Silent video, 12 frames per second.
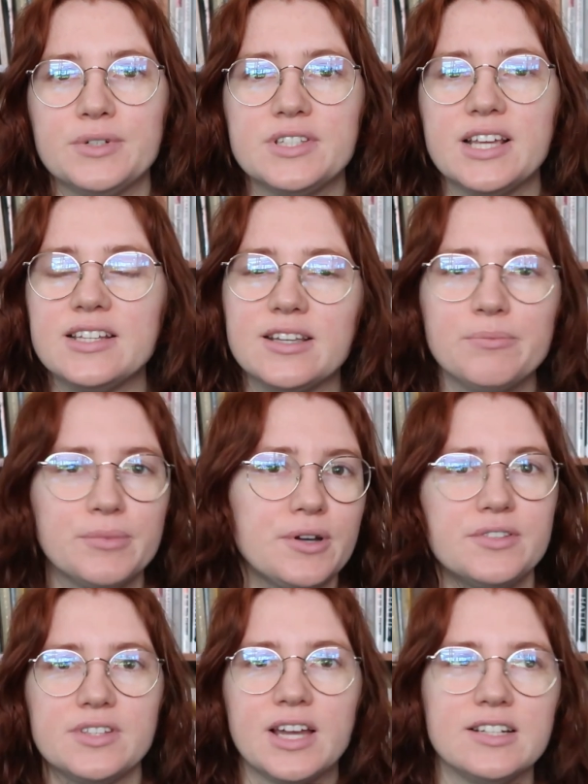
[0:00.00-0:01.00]
presenting
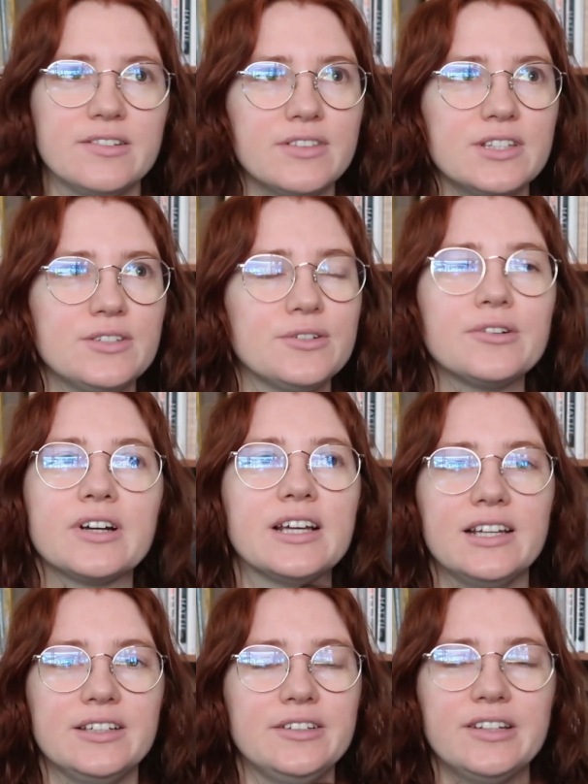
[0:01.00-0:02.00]
both sides of the
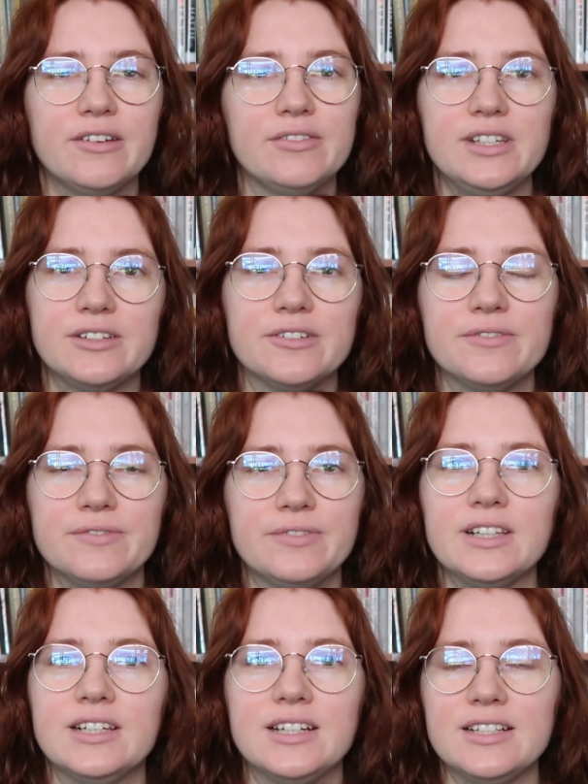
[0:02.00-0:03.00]
story. Like, you definitely don't
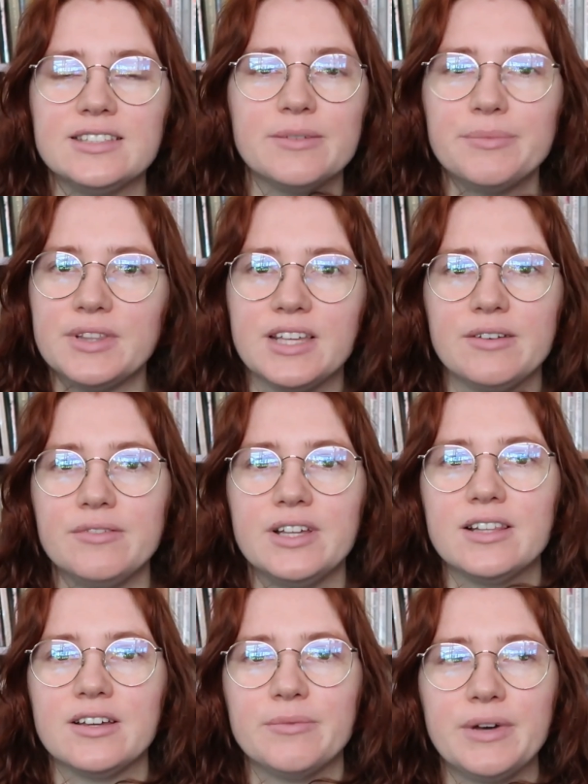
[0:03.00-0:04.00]
feel any sympathy
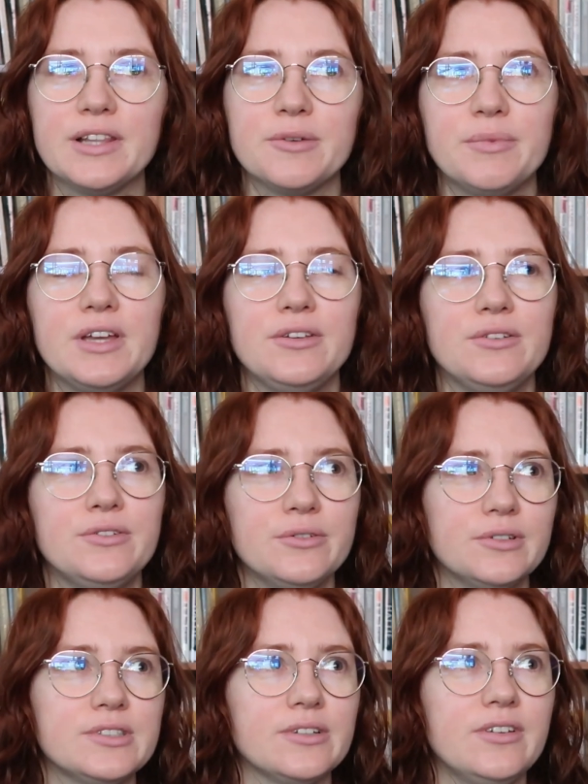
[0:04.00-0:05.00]
with her mother, but you do
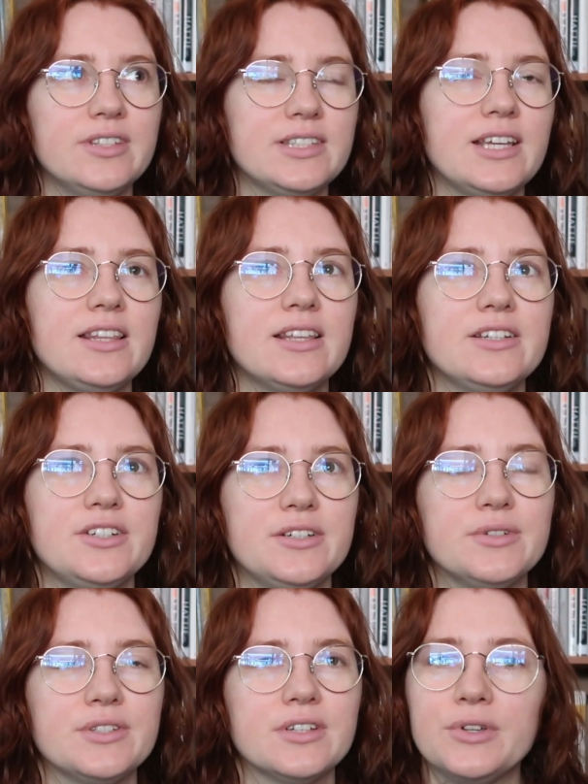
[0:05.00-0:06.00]
also see that
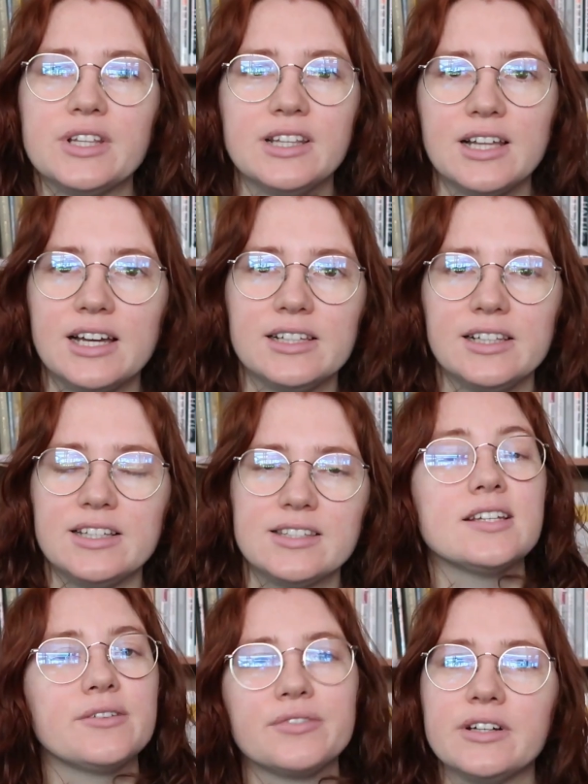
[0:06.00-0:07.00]
she was more than likely
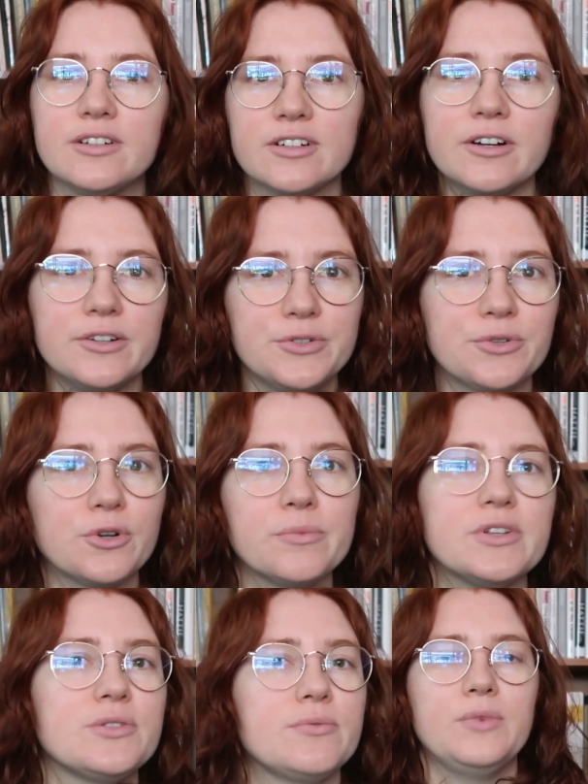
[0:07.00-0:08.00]
suffering her own
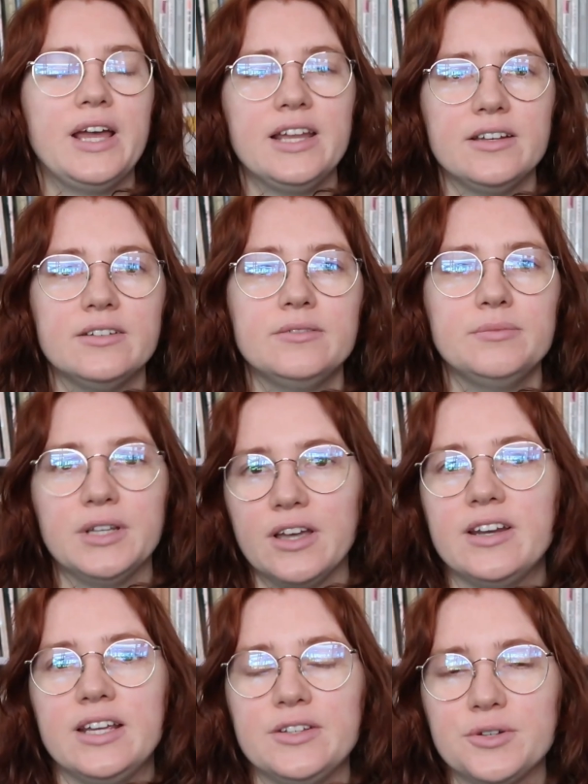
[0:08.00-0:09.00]
traumas when
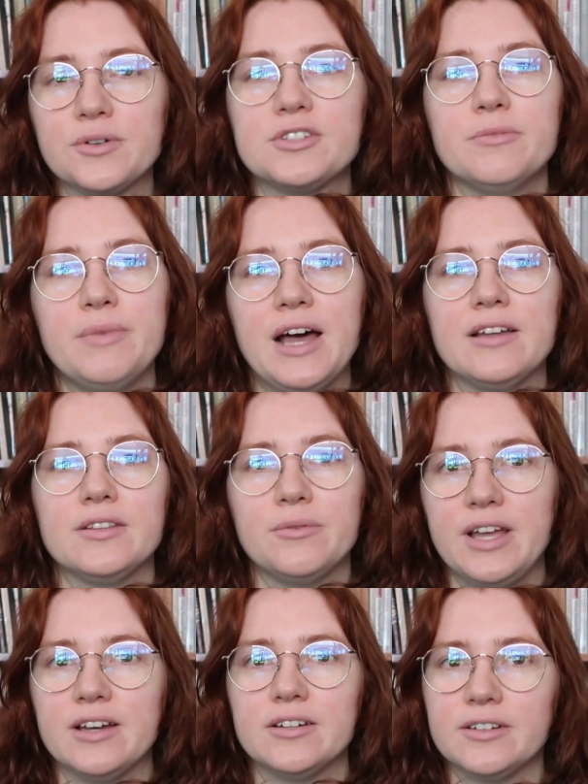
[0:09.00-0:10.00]
McCurdy talks about the
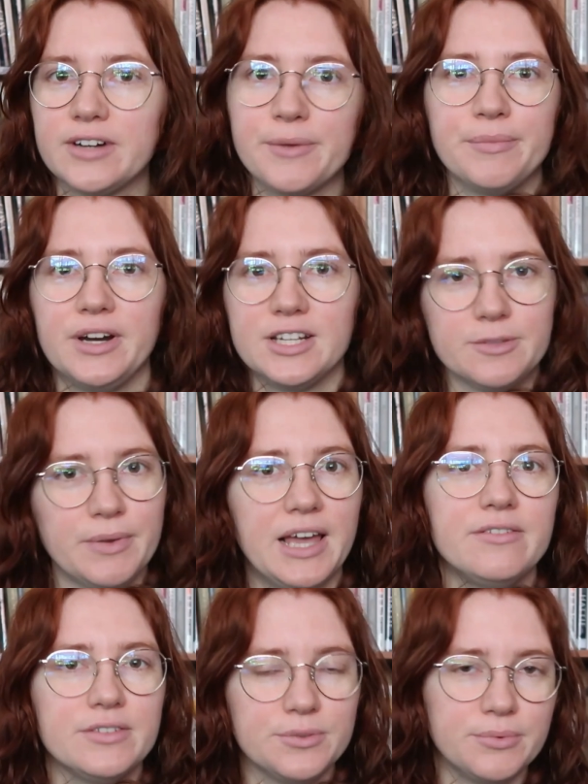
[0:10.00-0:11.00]
way her grandparents
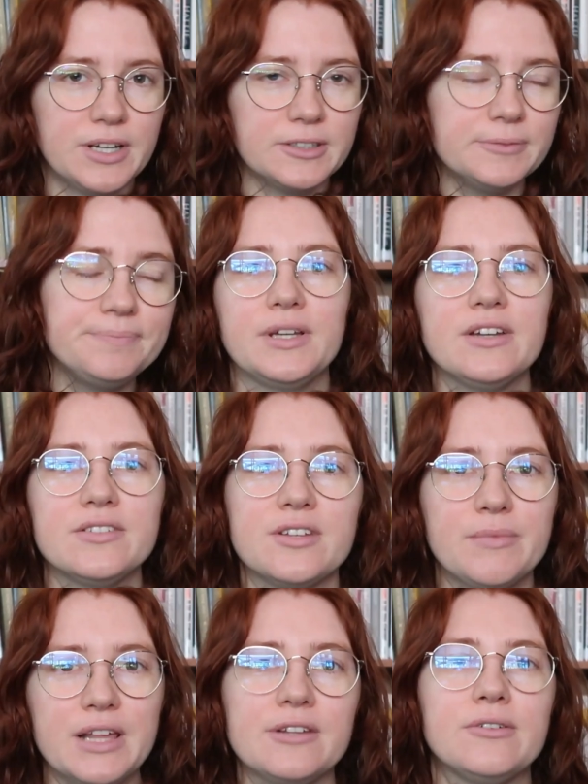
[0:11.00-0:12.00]
behave as well. Because
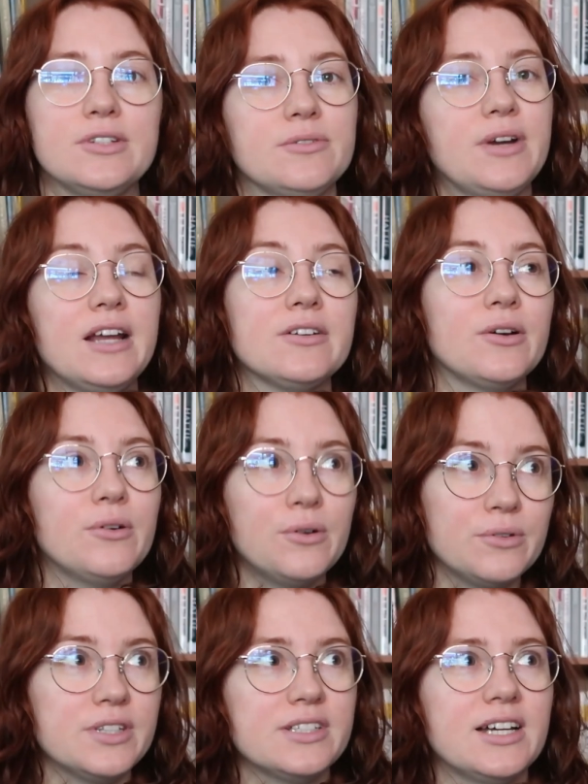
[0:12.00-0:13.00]
her mother was around her
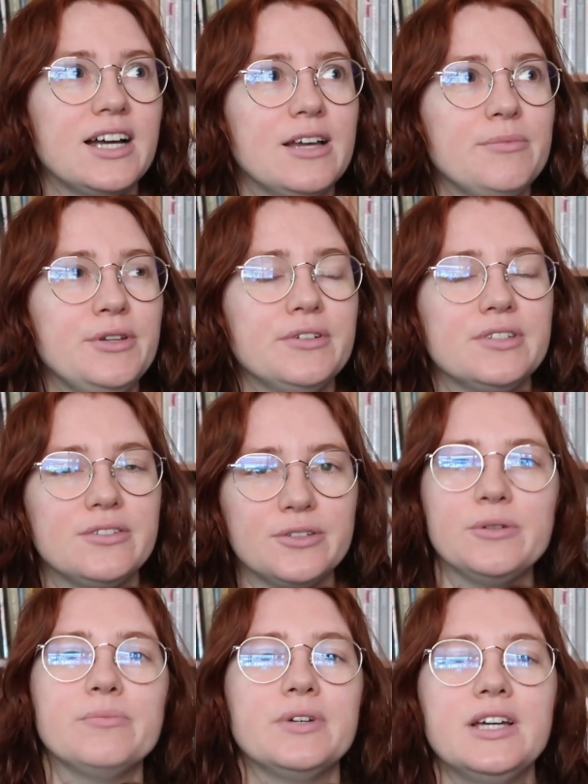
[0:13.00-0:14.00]
all the time, you
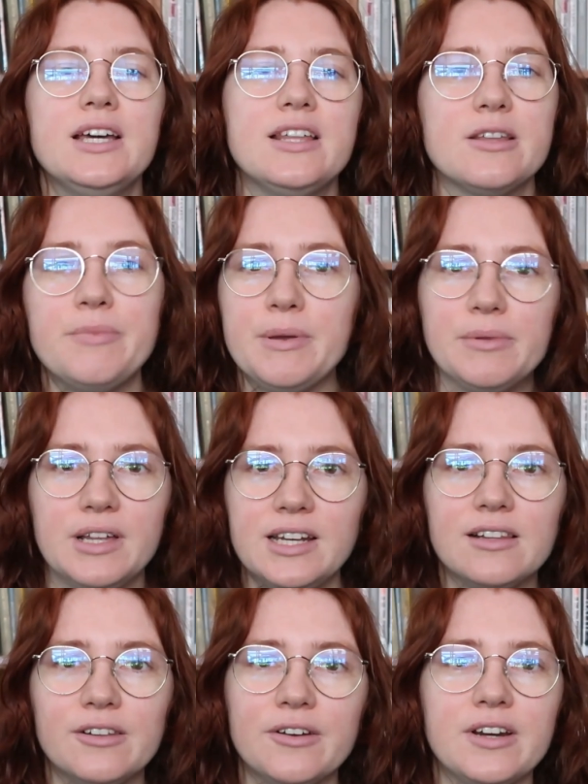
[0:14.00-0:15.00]
assume the people at
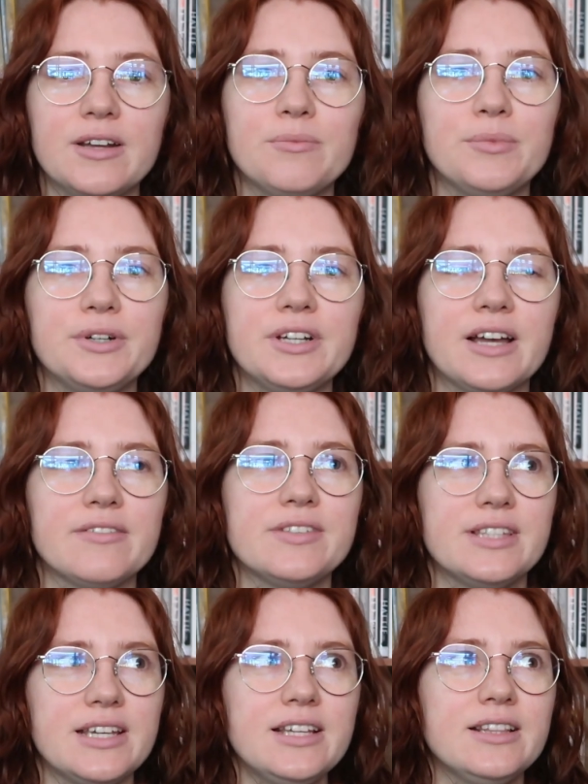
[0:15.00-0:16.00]
Nickelodeon would have
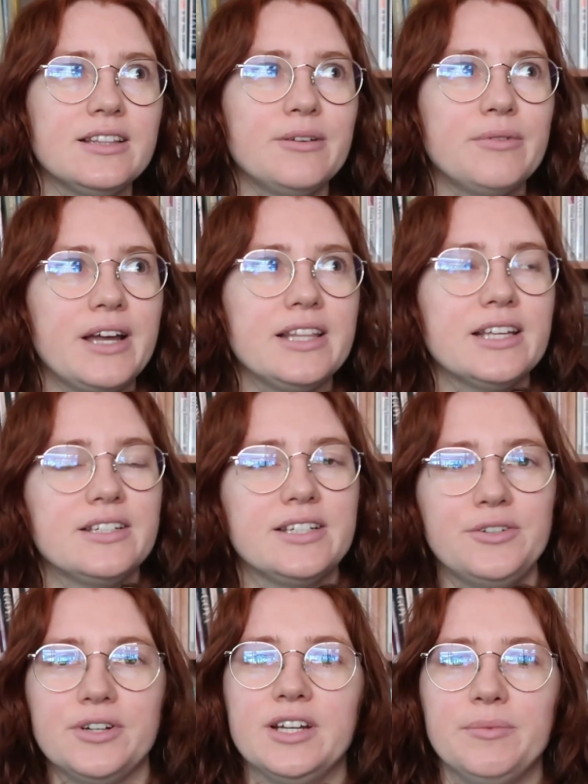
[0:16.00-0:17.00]
seen the way that
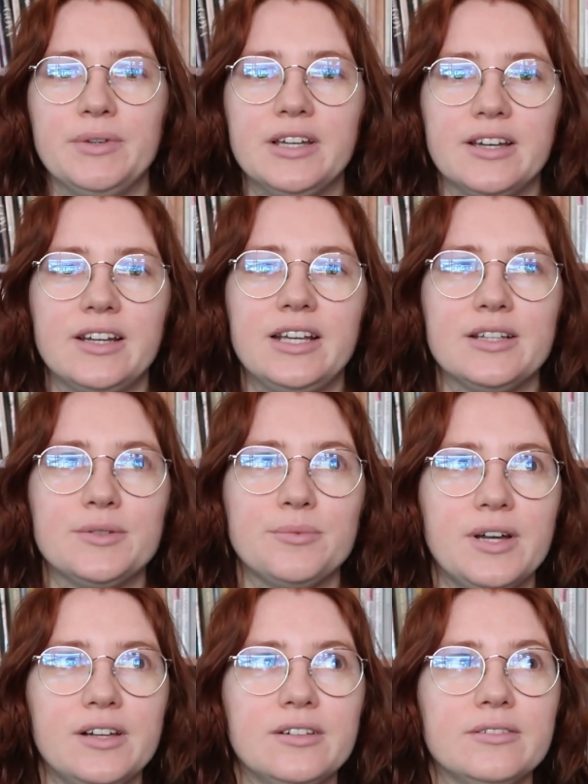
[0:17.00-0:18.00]
she treated McCurdy
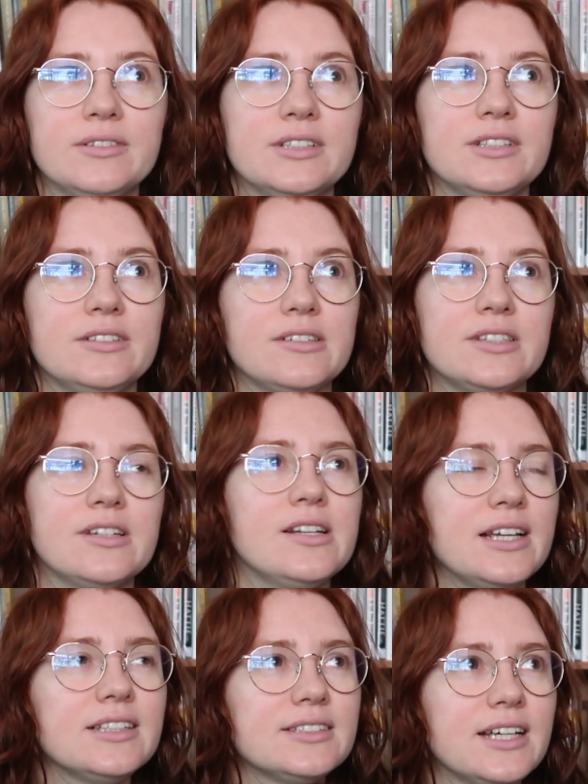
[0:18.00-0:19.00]
as well, to a
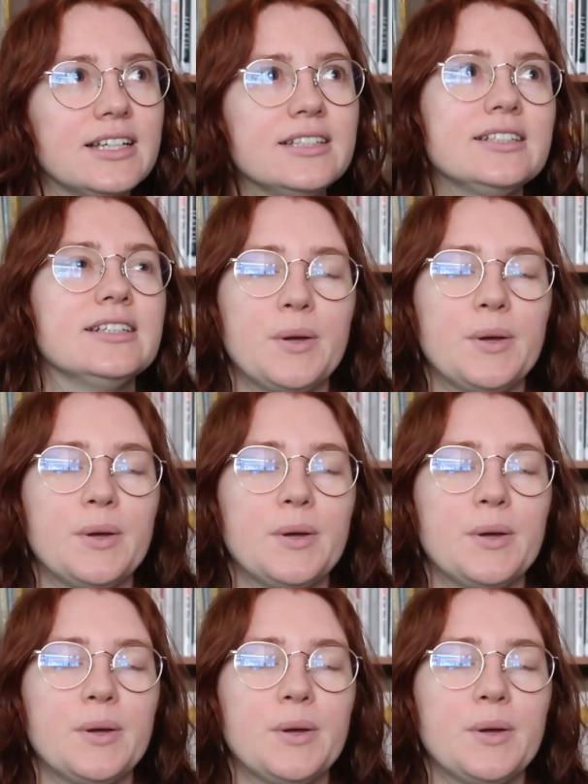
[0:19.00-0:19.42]
certain extent.